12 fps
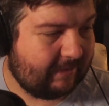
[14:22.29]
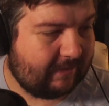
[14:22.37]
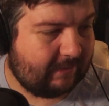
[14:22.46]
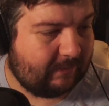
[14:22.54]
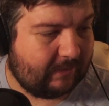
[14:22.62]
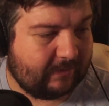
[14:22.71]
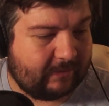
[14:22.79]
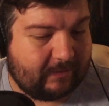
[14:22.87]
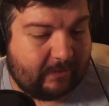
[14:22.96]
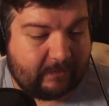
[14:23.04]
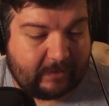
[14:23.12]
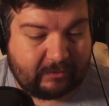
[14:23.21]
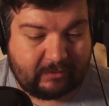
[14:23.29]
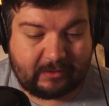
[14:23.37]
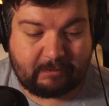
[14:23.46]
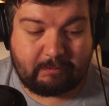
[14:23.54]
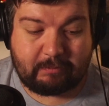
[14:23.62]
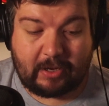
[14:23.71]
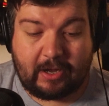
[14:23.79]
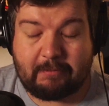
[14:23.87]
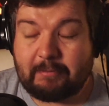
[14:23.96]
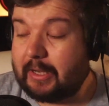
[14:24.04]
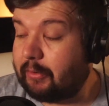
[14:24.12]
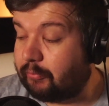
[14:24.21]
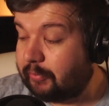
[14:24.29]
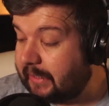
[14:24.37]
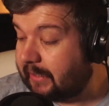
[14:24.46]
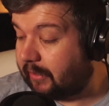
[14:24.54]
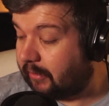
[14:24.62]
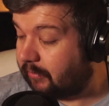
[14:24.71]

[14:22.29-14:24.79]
was eventually bought by Ricoh